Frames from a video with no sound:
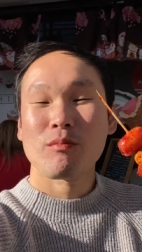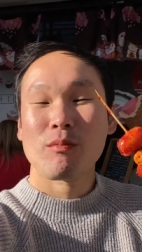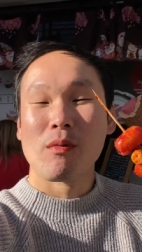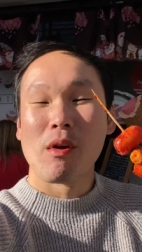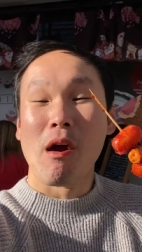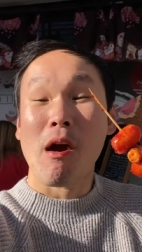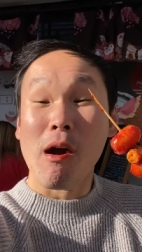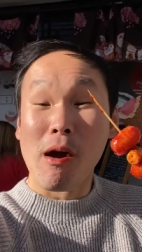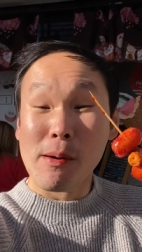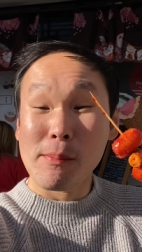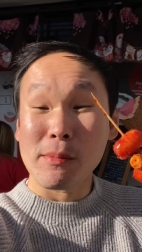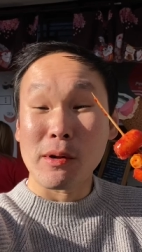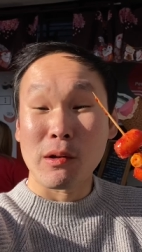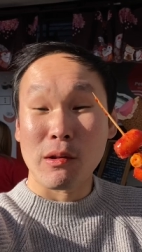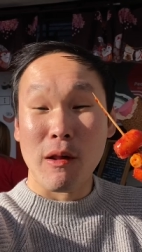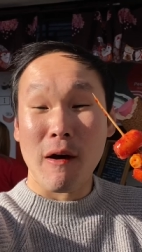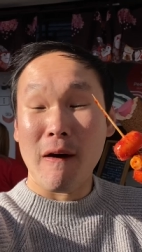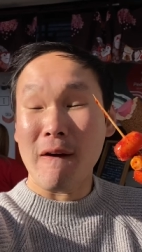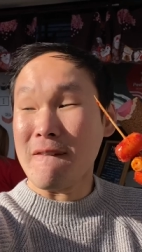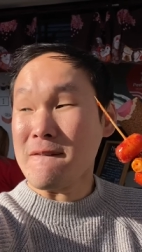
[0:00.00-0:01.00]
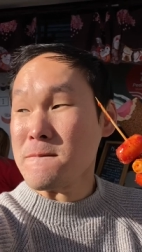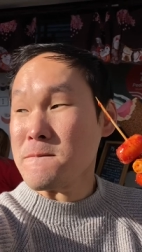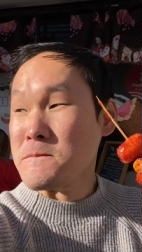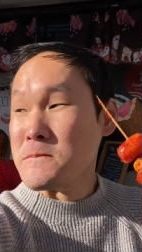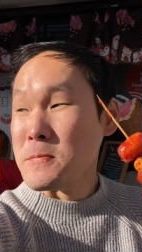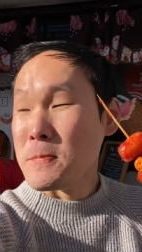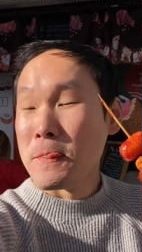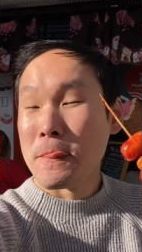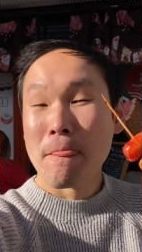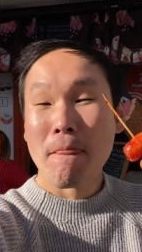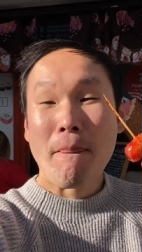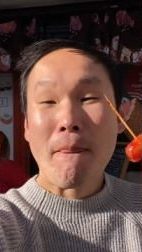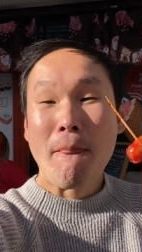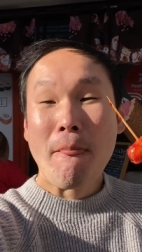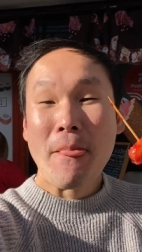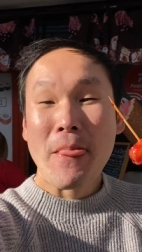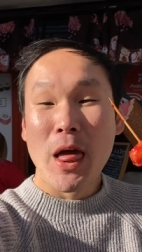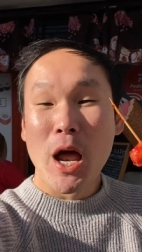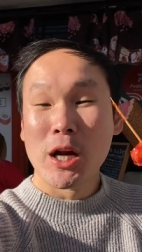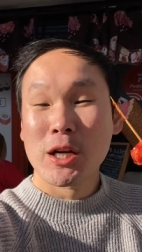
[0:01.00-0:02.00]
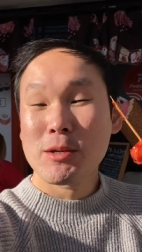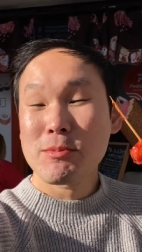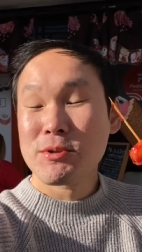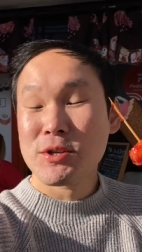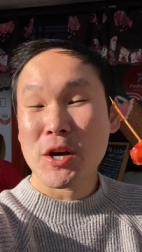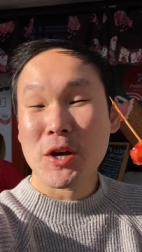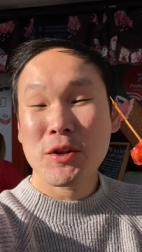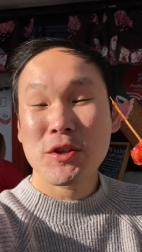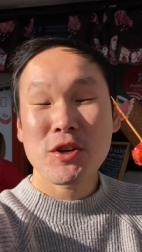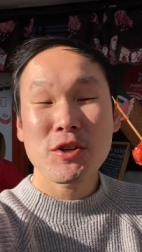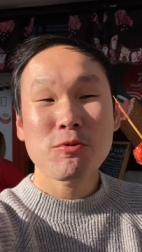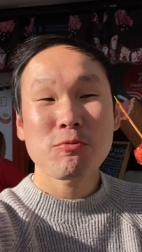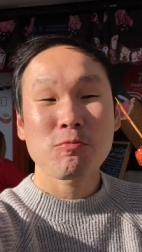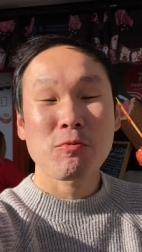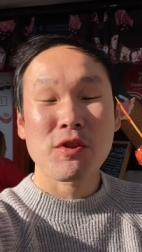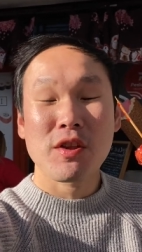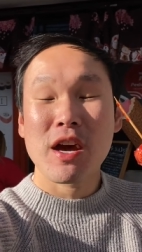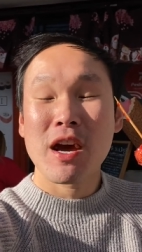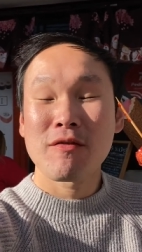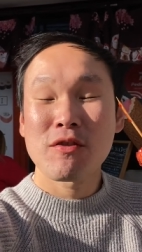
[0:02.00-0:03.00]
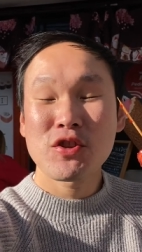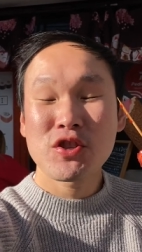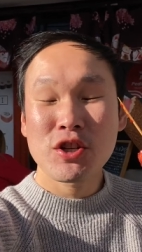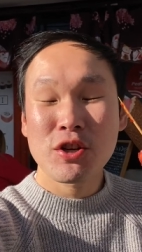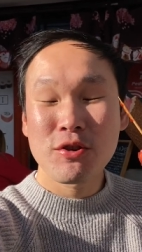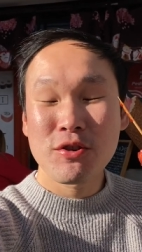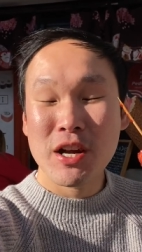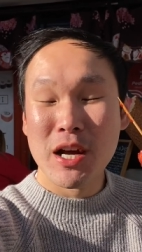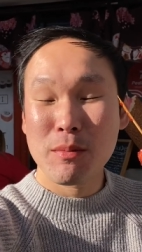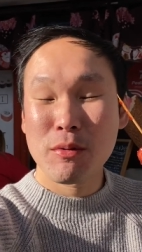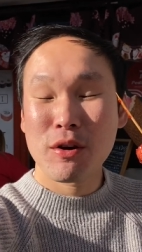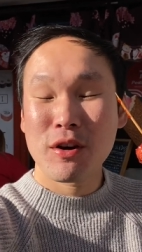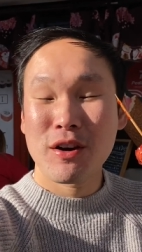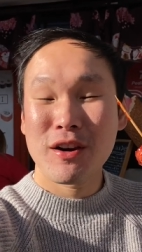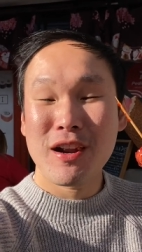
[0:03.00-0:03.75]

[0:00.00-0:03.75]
I'm in love. I keep saying this with every single neighborhood